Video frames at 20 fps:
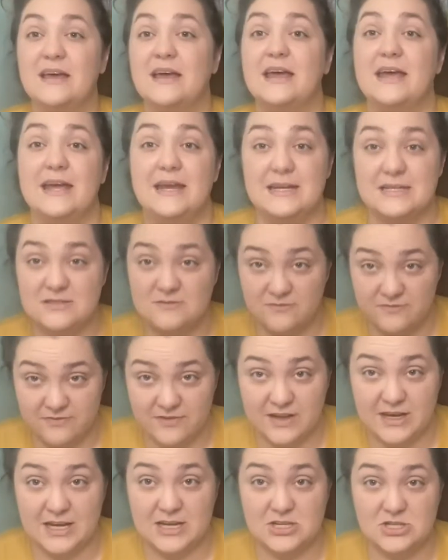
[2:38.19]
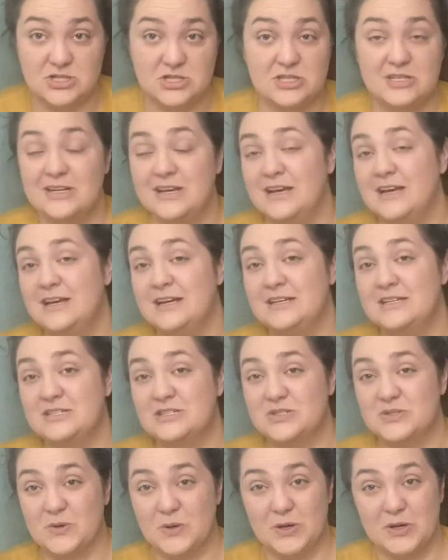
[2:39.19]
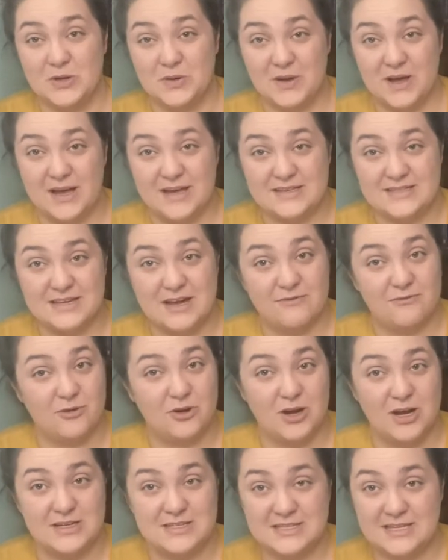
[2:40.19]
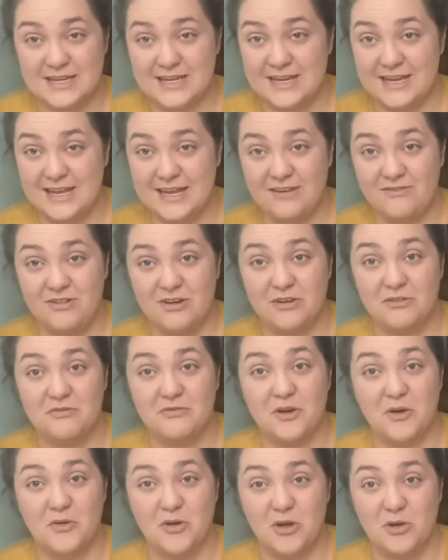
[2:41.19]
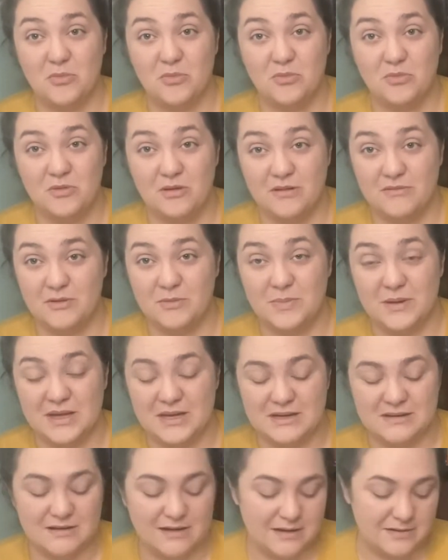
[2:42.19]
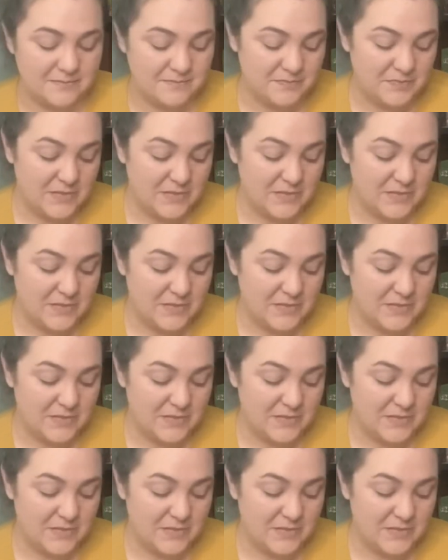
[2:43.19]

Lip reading: It is finished. Sorry you guys, I forgot to get even a photo of it being done.